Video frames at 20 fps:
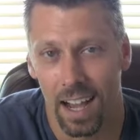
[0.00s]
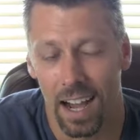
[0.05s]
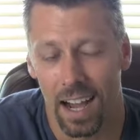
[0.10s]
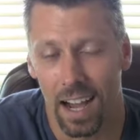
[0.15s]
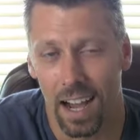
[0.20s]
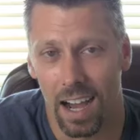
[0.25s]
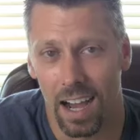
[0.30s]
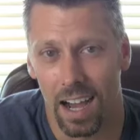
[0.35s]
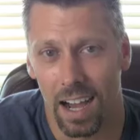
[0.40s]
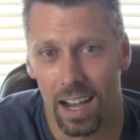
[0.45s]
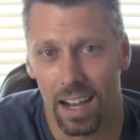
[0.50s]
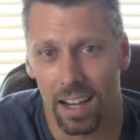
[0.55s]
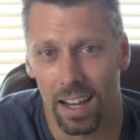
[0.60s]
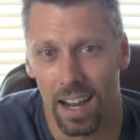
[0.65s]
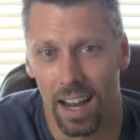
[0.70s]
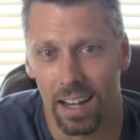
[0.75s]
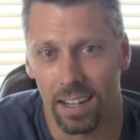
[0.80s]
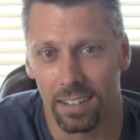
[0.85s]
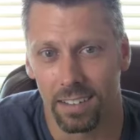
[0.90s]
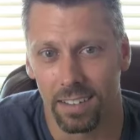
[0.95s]
uh,
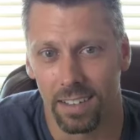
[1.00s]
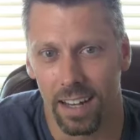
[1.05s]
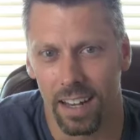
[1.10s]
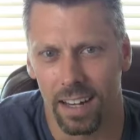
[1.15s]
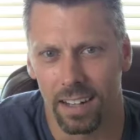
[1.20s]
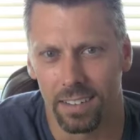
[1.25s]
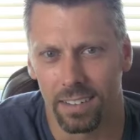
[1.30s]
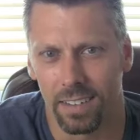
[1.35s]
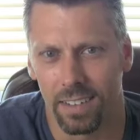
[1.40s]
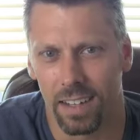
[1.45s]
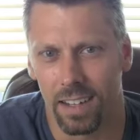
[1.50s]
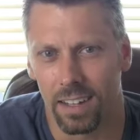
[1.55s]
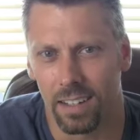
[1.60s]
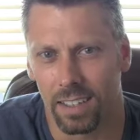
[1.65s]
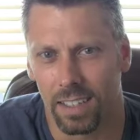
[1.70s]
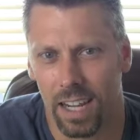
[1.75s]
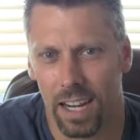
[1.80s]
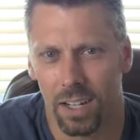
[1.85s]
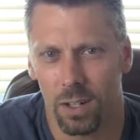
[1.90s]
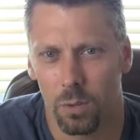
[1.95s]
and and
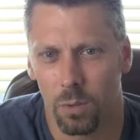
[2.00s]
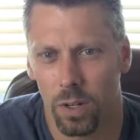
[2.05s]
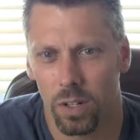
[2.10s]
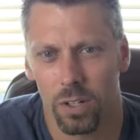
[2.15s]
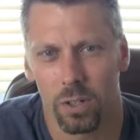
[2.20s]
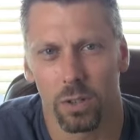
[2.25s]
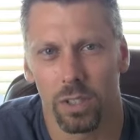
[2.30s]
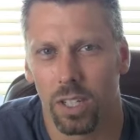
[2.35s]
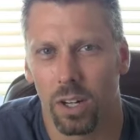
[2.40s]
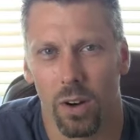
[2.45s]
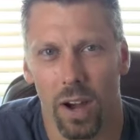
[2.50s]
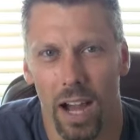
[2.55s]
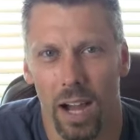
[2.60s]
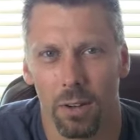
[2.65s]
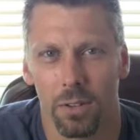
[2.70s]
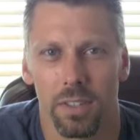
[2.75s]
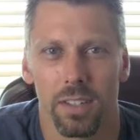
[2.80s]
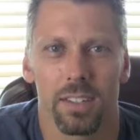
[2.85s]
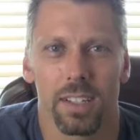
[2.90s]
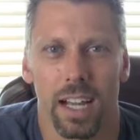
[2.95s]
kind of wonder, you know,
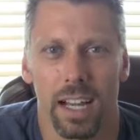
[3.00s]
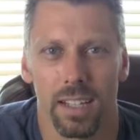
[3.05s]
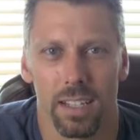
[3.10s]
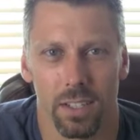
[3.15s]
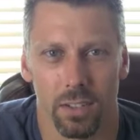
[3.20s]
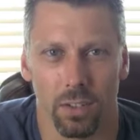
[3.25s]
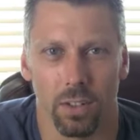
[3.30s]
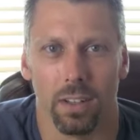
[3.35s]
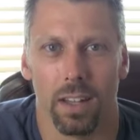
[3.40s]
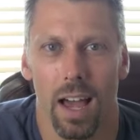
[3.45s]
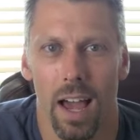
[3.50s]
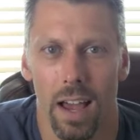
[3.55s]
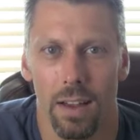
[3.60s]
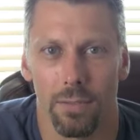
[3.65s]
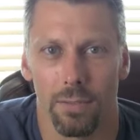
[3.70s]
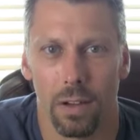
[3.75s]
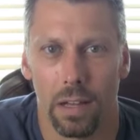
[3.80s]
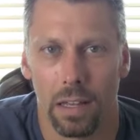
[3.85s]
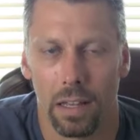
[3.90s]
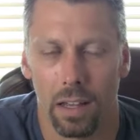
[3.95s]
how is this guy still alive?